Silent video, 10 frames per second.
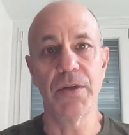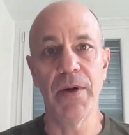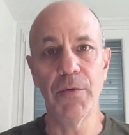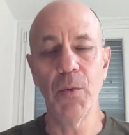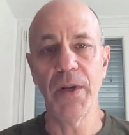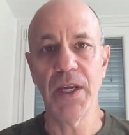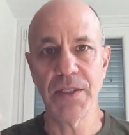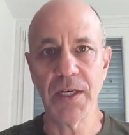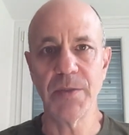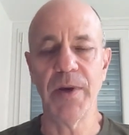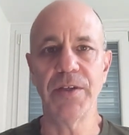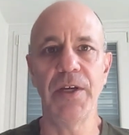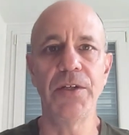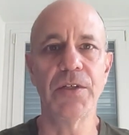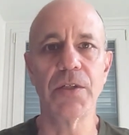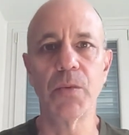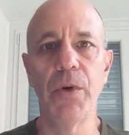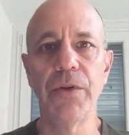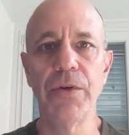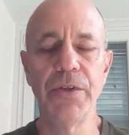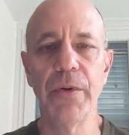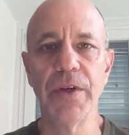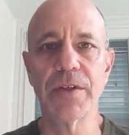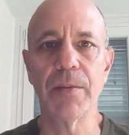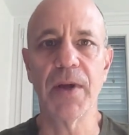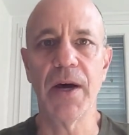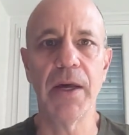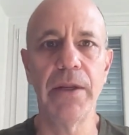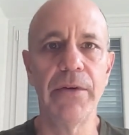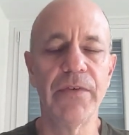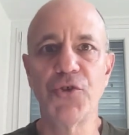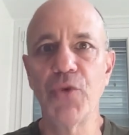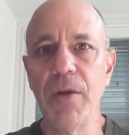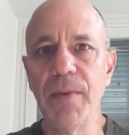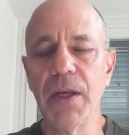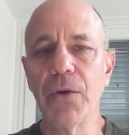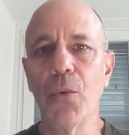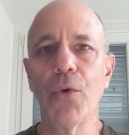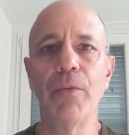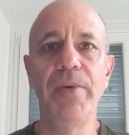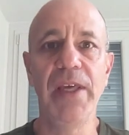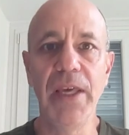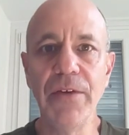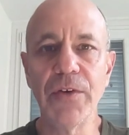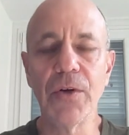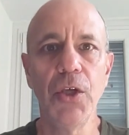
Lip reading: So everyone has expectations when they're doing some kind of treatment or behavior.